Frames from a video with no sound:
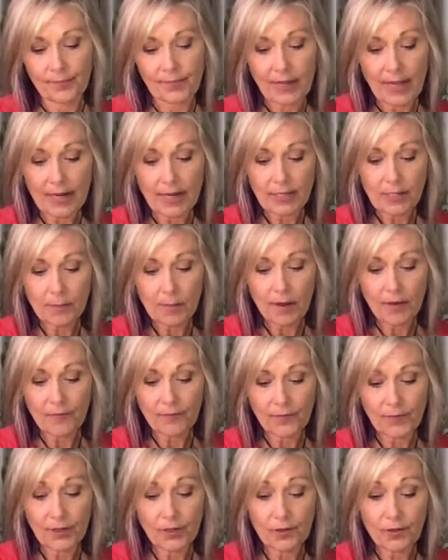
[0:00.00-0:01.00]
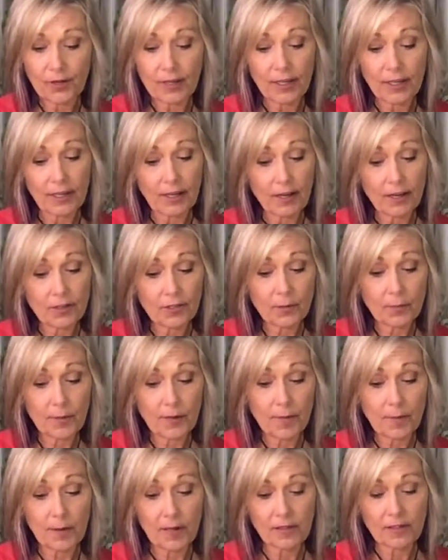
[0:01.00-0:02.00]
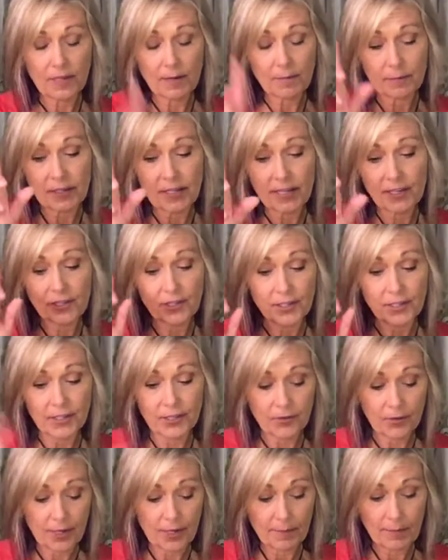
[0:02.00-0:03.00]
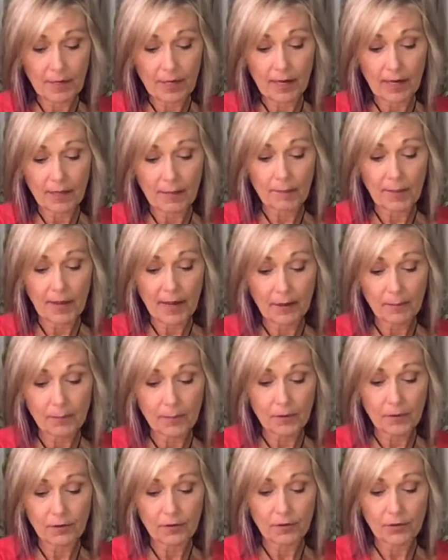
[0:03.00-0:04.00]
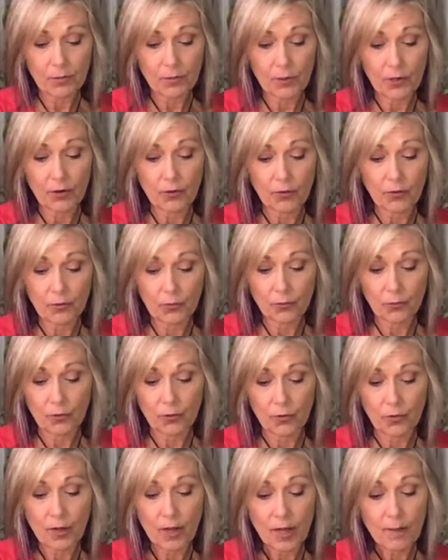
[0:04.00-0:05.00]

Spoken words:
That is about fear. It can also be about temptation. So keep that on the back burner as we go through.